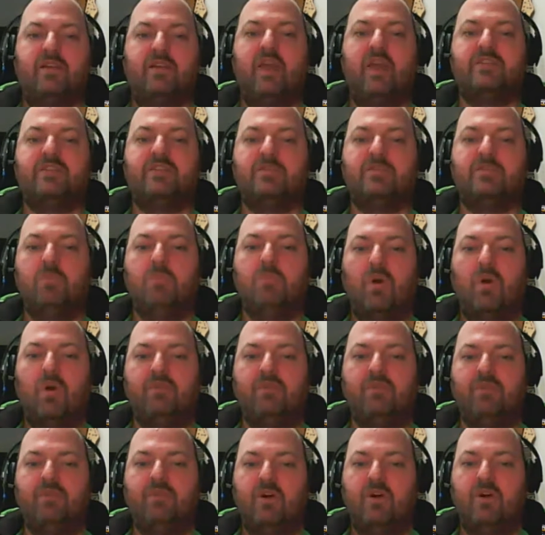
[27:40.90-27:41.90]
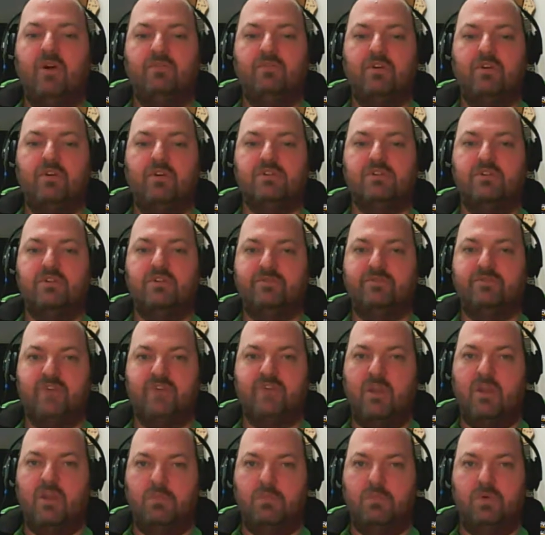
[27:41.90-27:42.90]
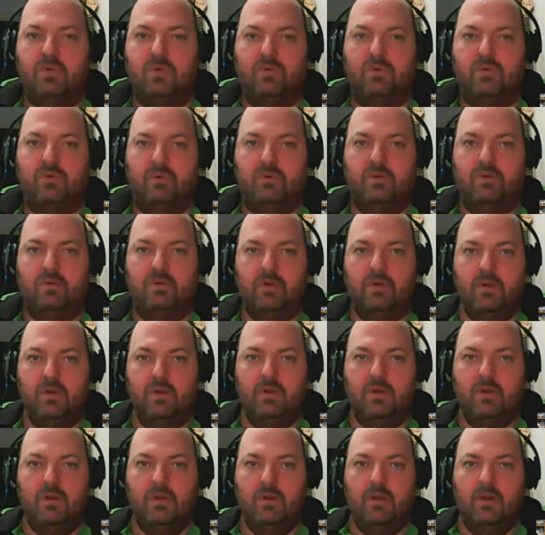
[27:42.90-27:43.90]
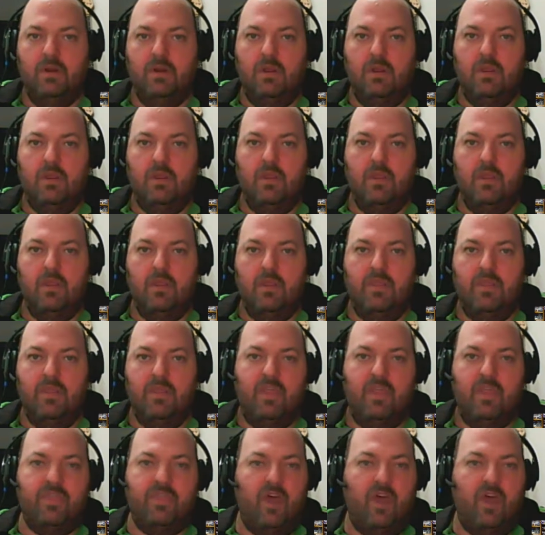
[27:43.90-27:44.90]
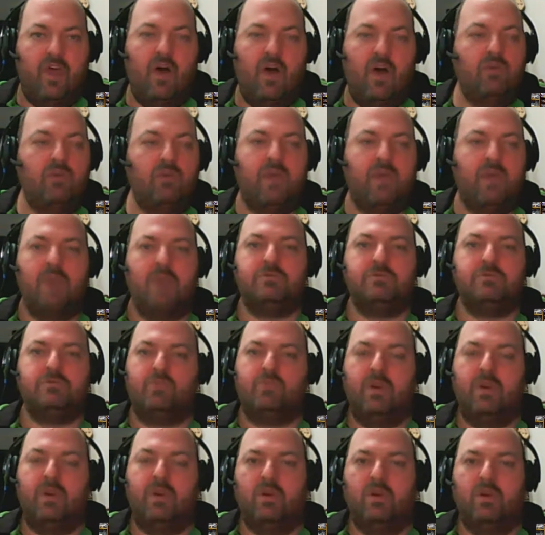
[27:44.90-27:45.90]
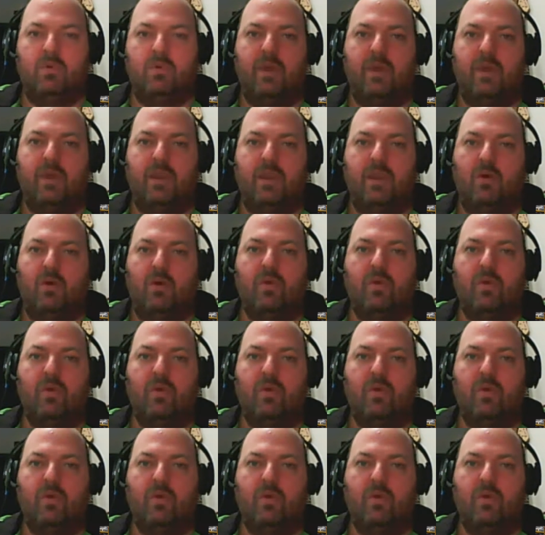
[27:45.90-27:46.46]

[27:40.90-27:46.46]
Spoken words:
a modified version of Sun and Moon. The whole game is written already. All they